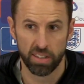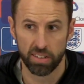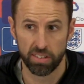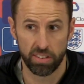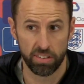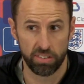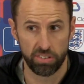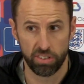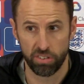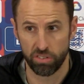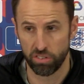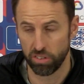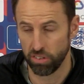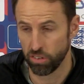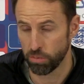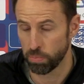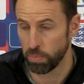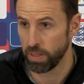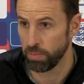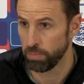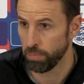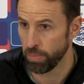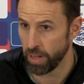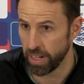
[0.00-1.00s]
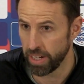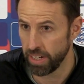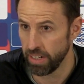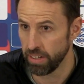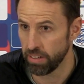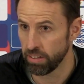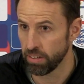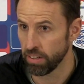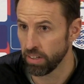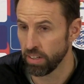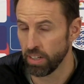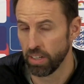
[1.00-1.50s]
decisions being
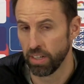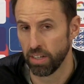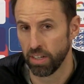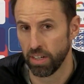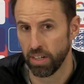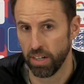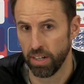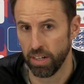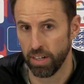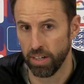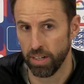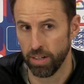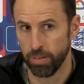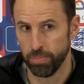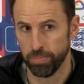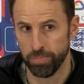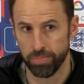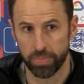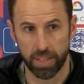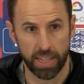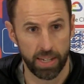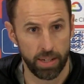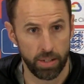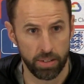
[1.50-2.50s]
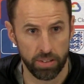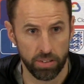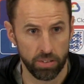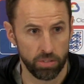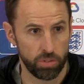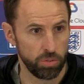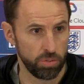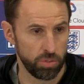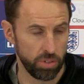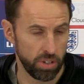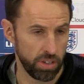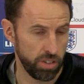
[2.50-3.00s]
made, um,
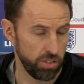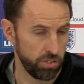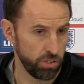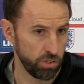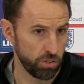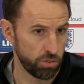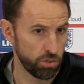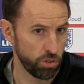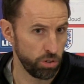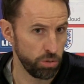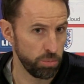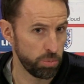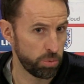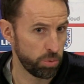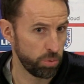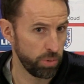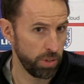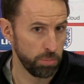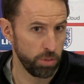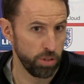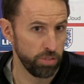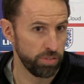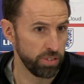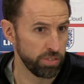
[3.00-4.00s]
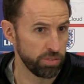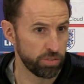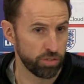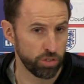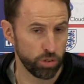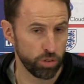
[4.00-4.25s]
and as a group, we're moving